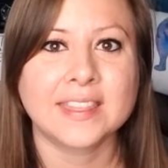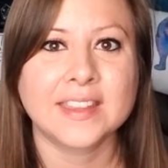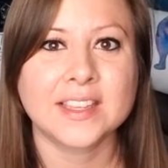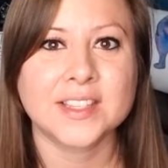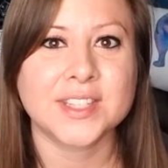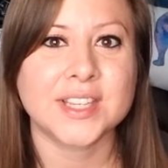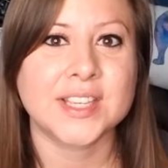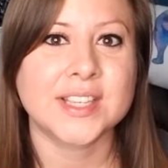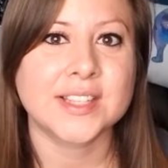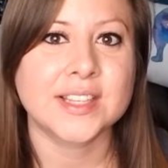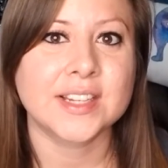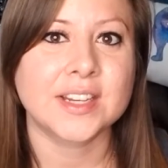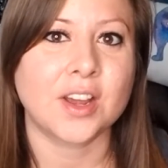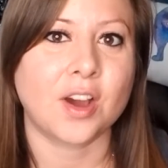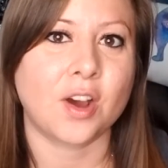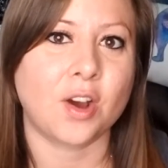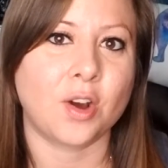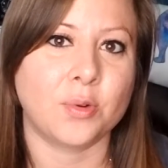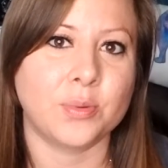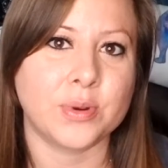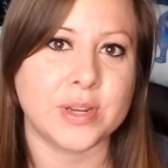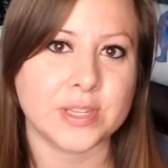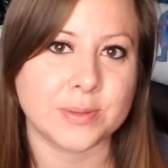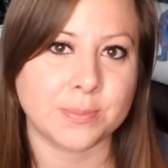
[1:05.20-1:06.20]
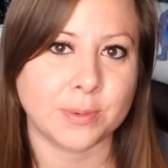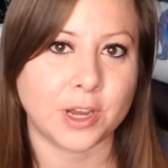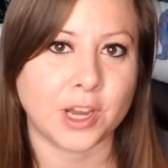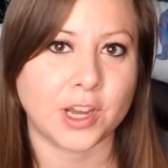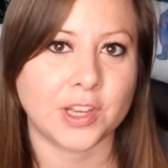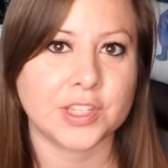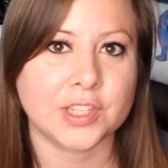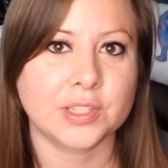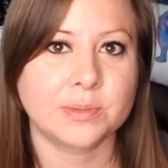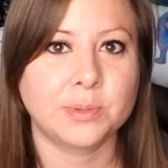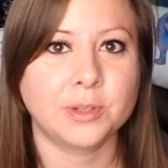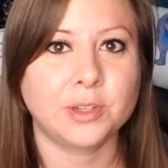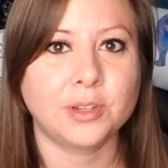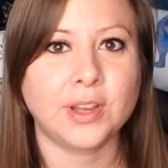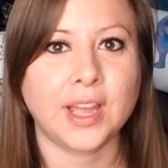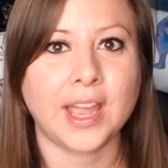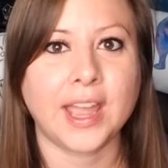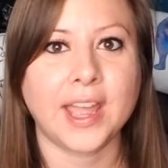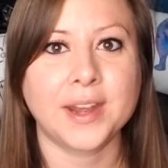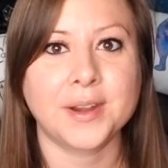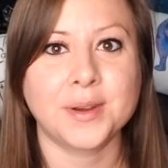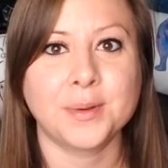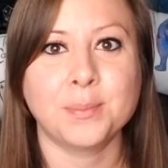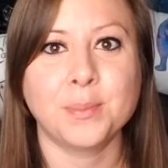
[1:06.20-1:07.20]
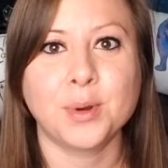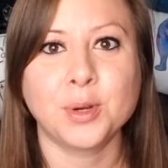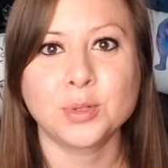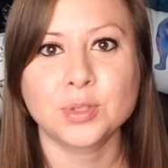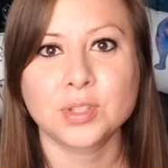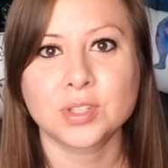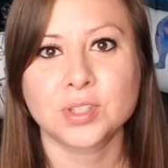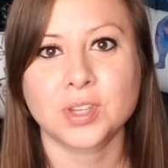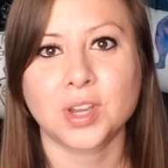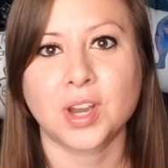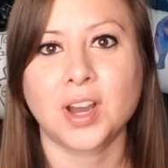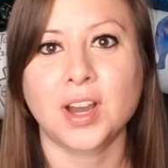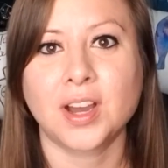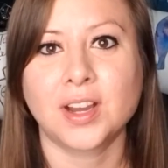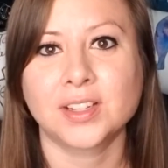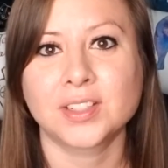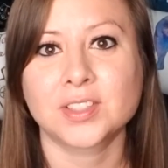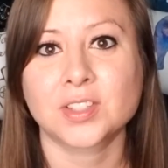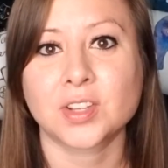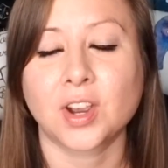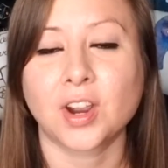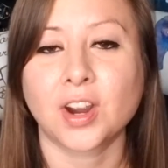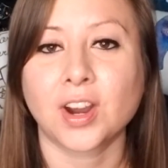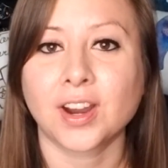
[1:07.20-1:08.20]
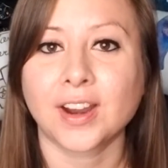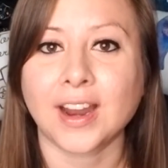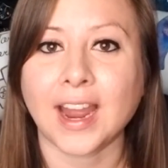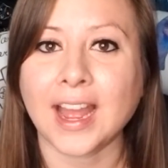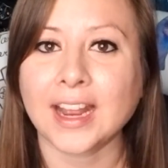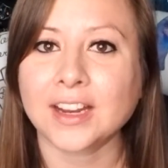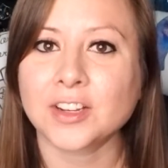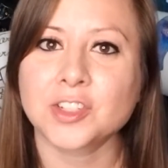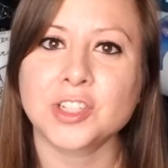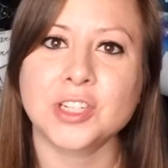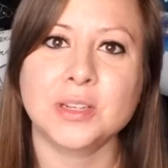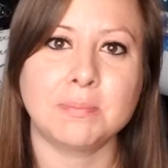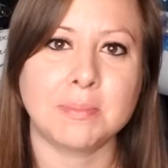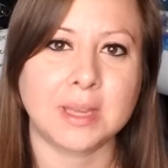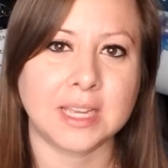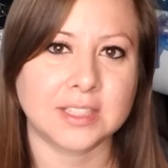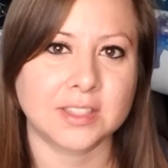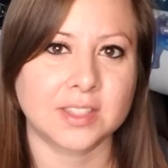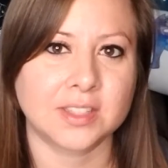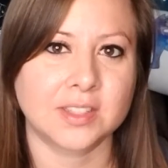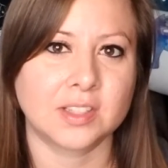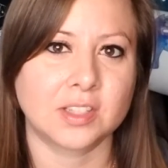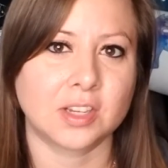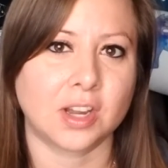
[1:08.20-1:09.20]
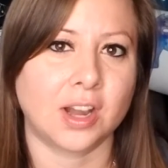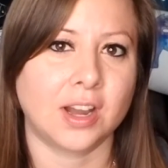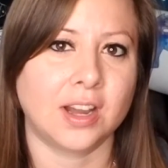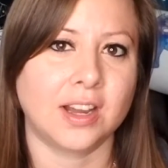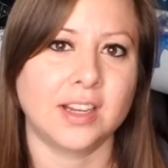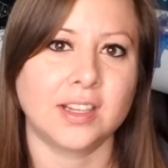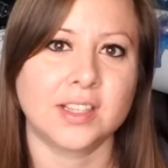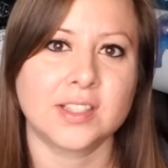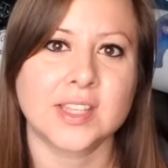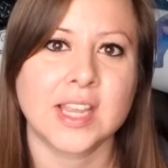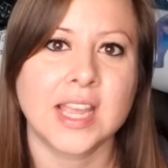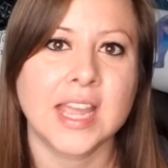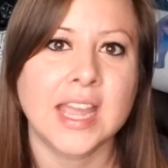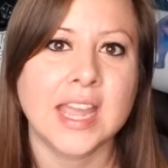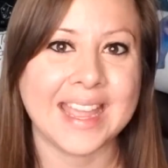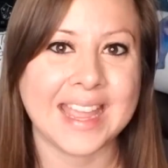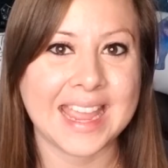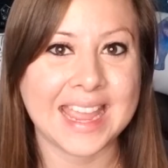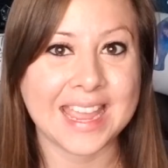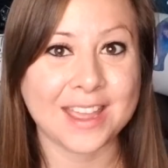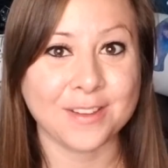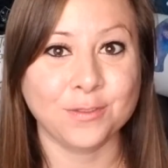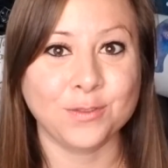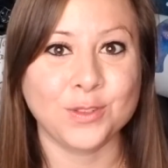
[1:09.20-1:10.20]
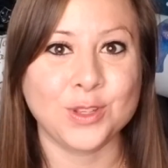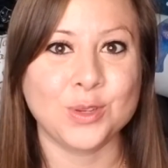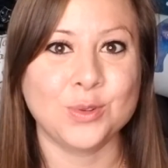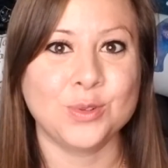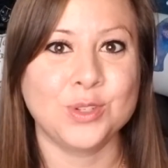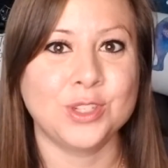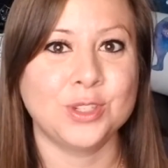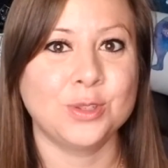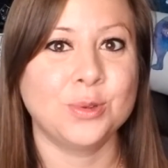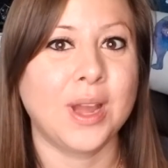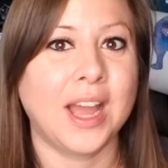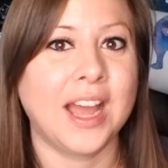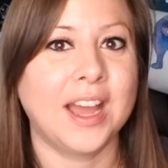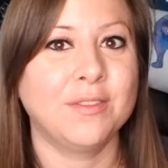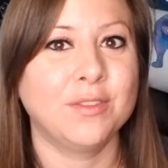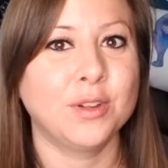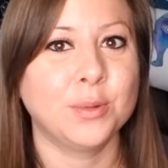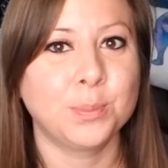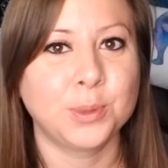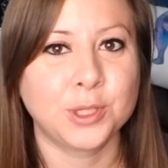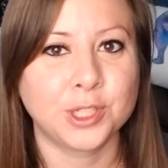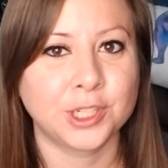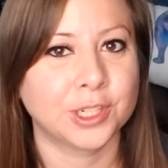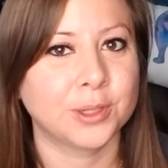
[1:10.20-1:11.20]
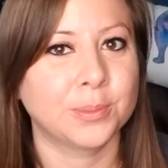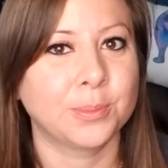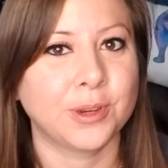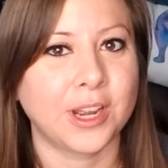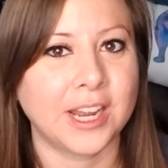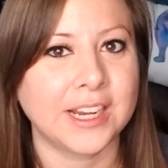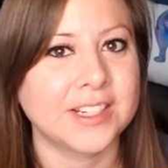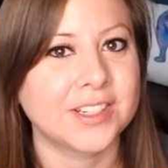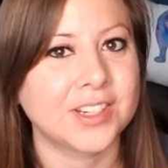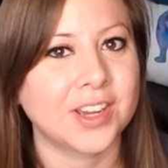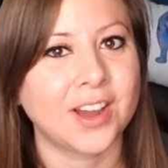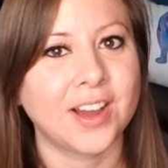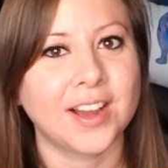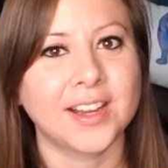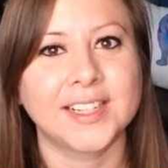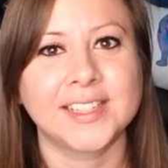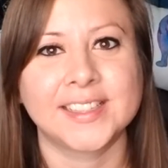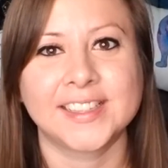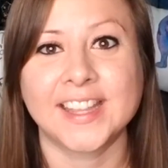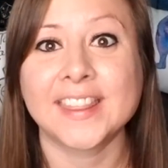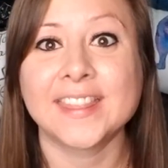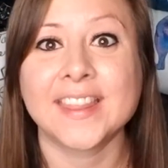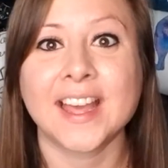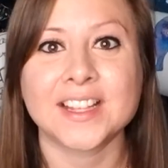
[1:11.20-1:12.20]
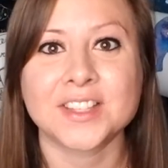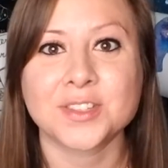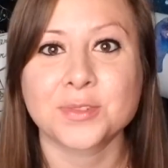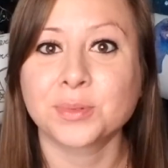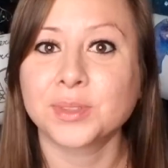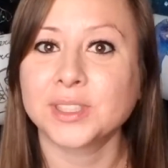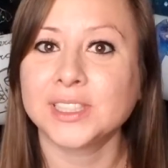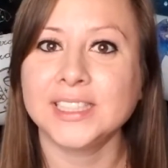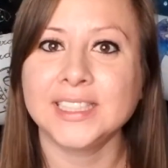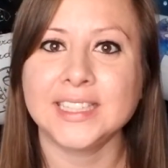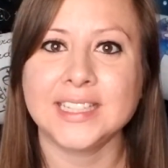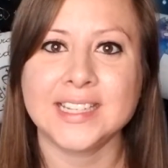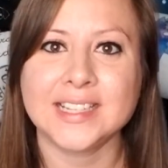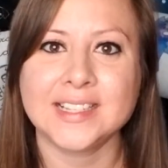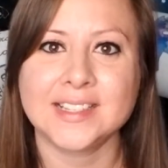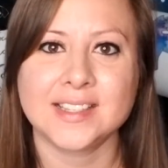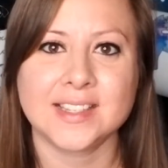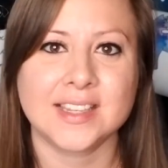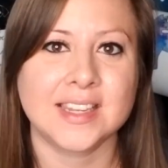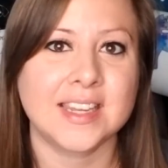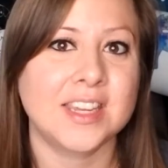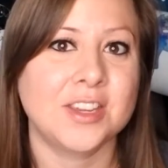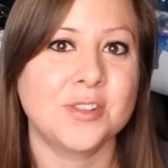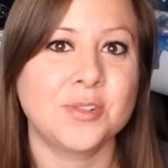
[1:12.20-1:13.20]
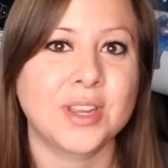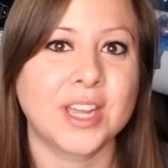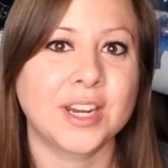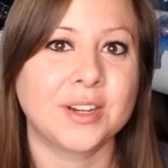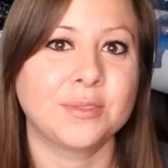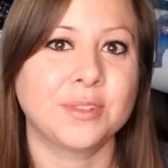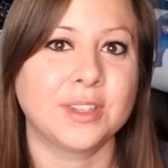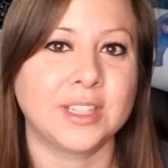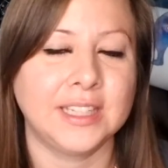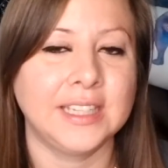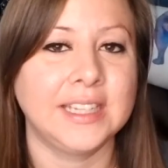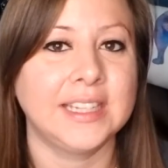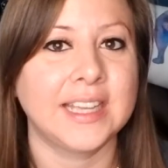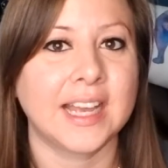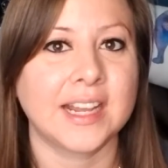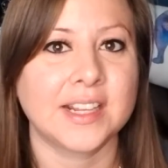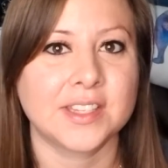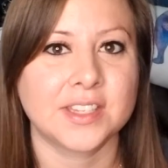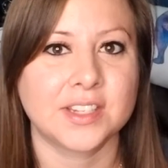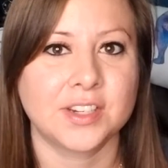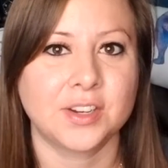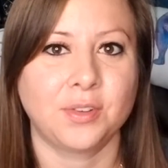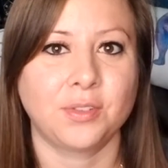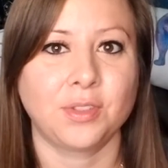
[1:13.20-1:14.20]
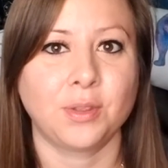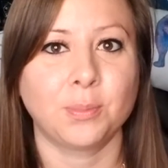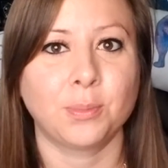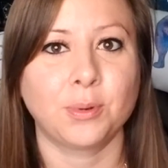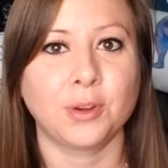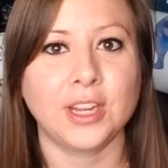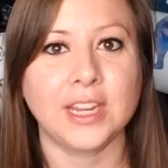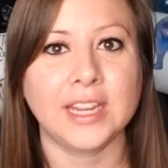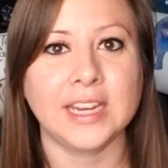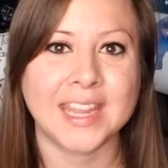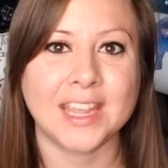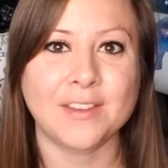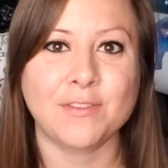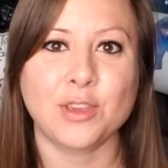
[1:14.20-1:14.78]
This isn't always possible and most dogs are actually mixed dogs. If you do have a purebred dog, then that's really easy. You can really get to know the breed.